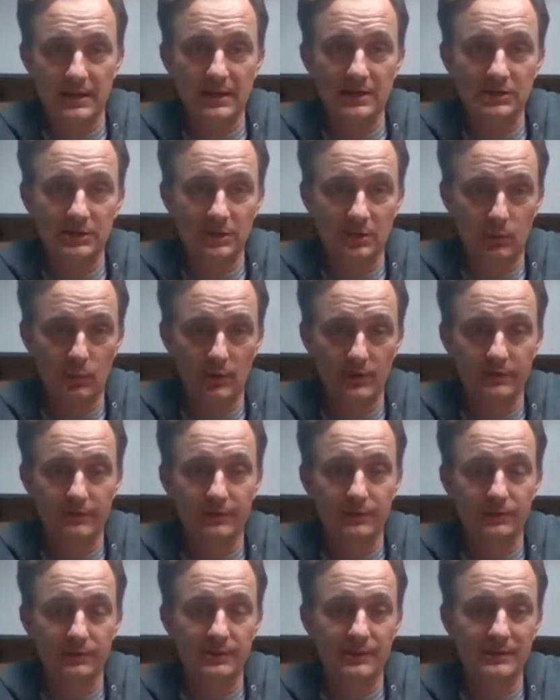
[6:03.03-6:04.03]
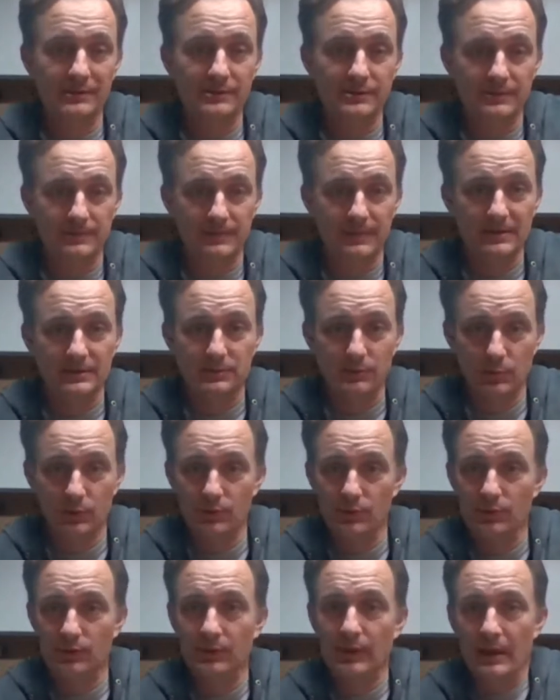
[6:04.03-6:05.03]
actually quite a few things, and that's what we're
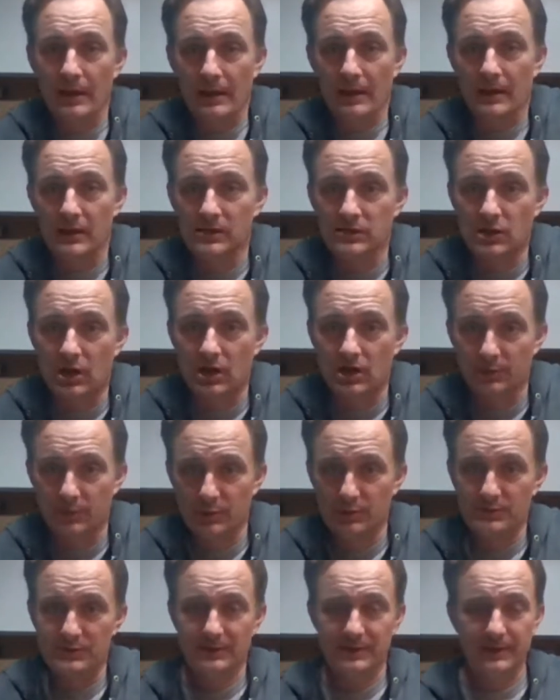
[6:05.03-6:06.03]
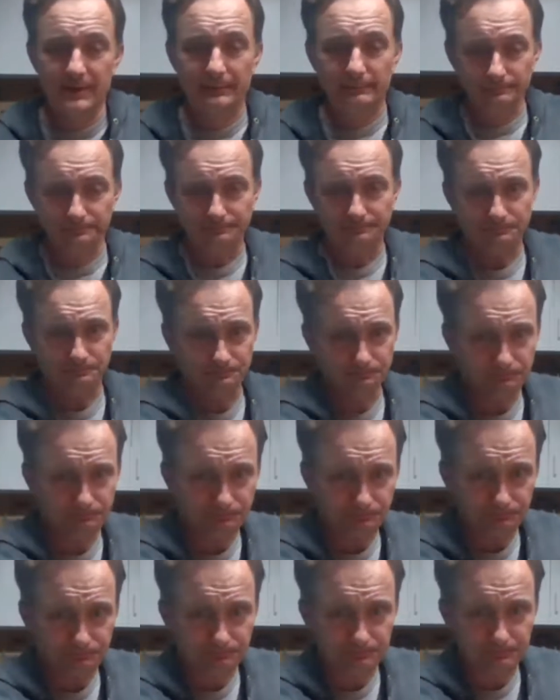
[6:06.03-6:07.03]
going to talk about today.
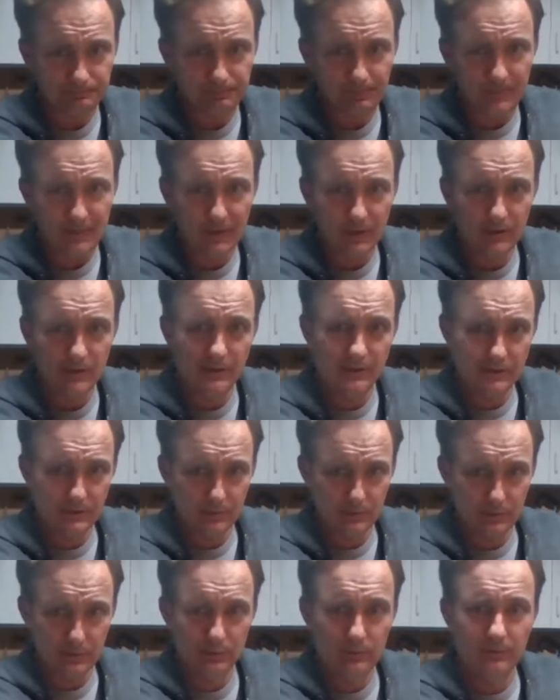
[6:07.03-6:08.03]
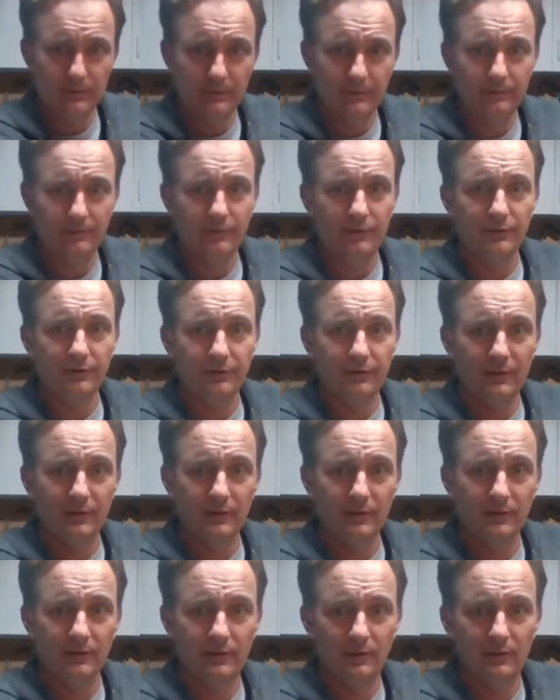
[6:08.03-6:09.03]
So the first thing
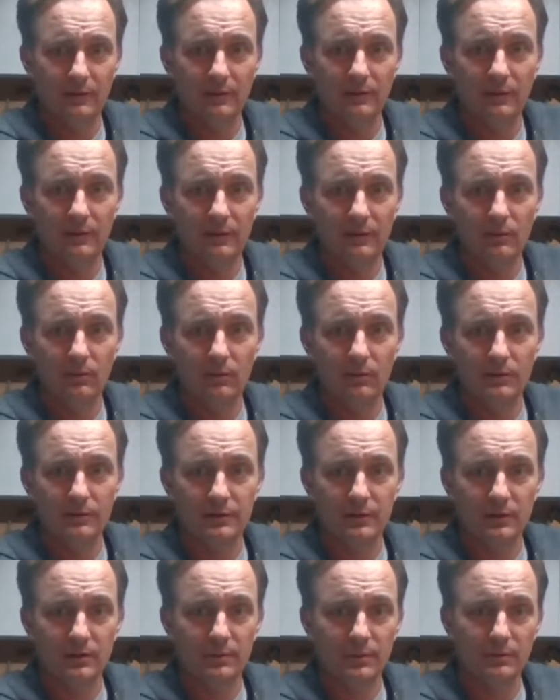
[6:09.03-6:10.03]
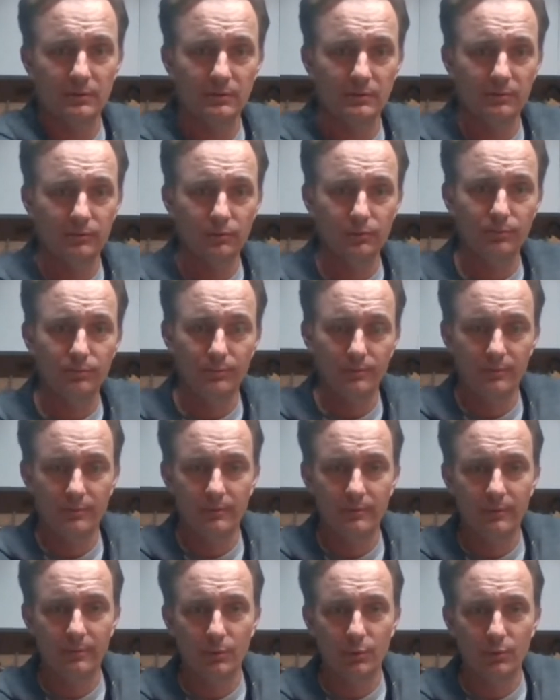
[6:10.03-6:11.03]
we're going to talk about,
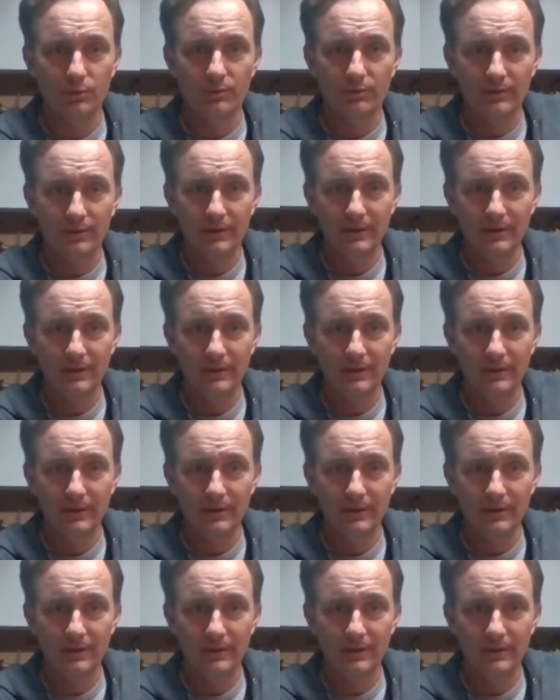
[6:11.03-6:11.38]
the moon.